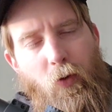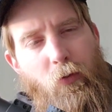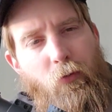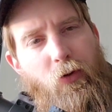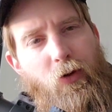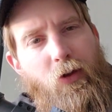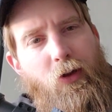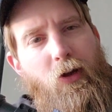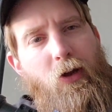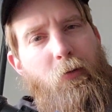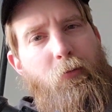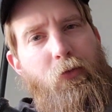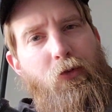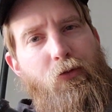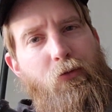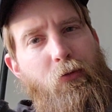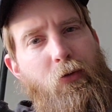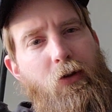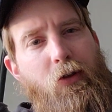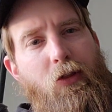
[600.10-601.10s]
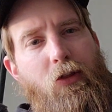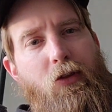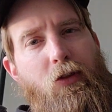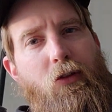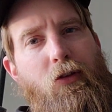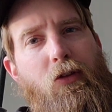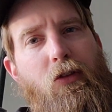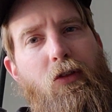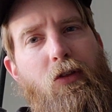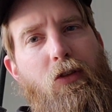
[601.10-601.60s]
what comes with
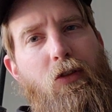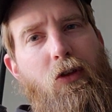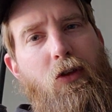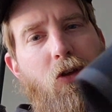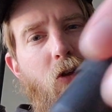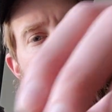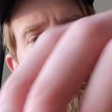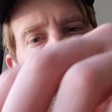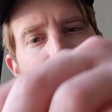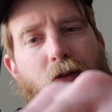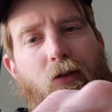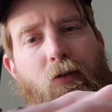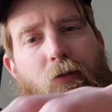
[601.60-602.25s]
the